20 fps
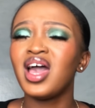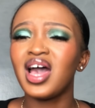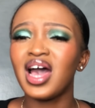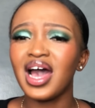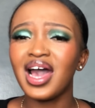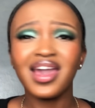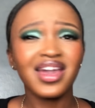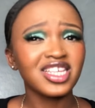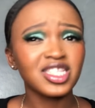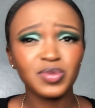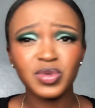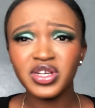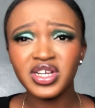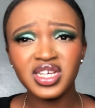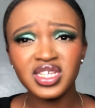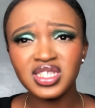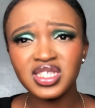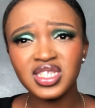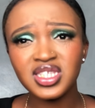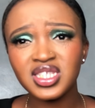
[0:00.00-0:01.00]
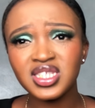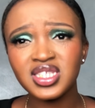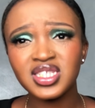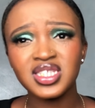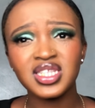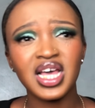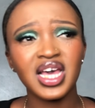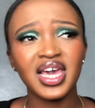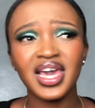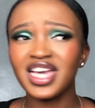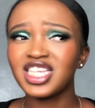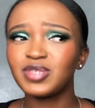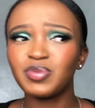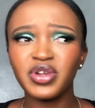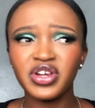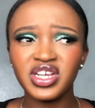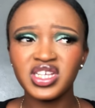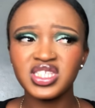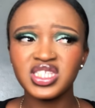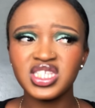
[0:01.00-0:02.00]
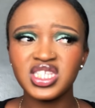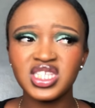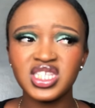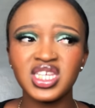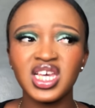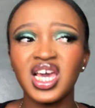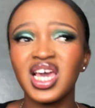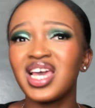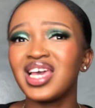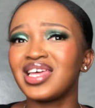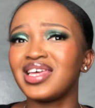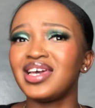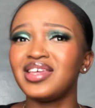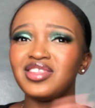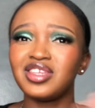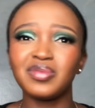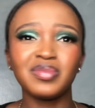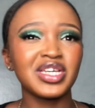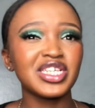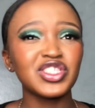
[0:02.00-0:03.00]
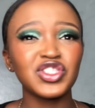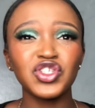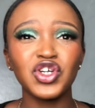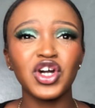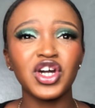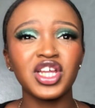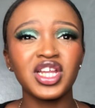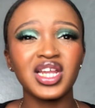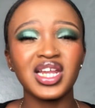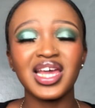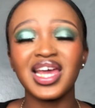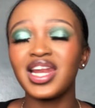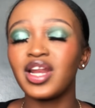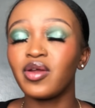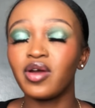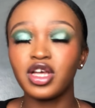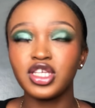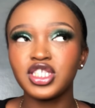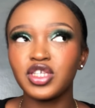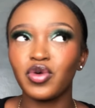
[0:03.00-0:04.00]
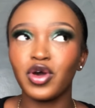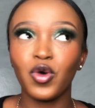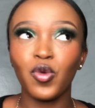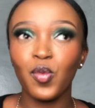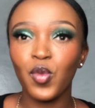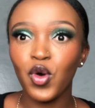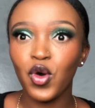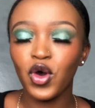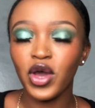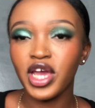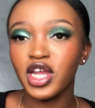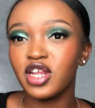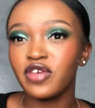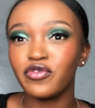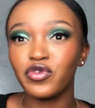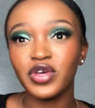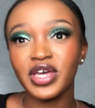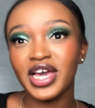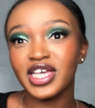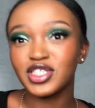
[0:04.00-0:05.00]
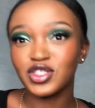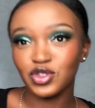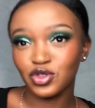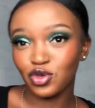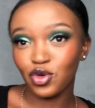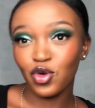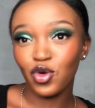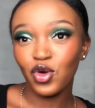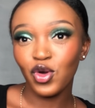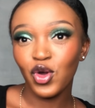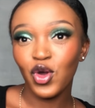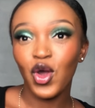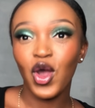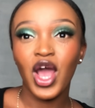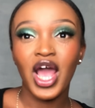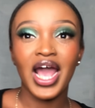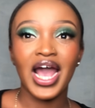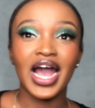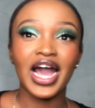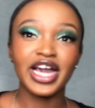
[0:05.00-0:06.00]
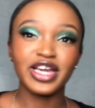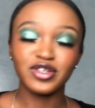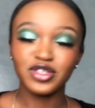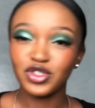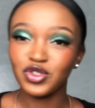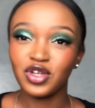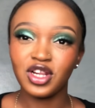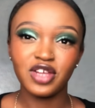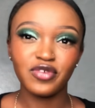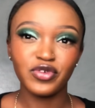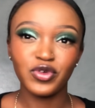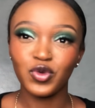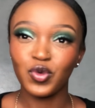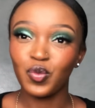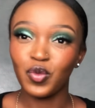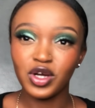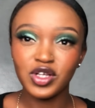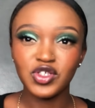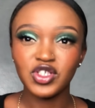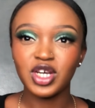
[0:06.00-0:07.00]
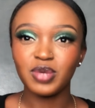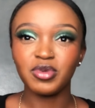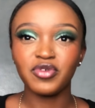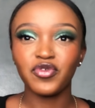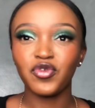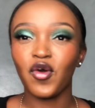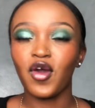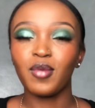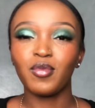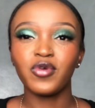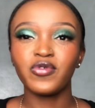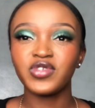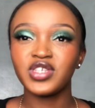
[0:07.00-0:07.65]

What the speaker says: experienced, and they mention, and now I still have more. And if you guys know, I used to live in Umoja before I moved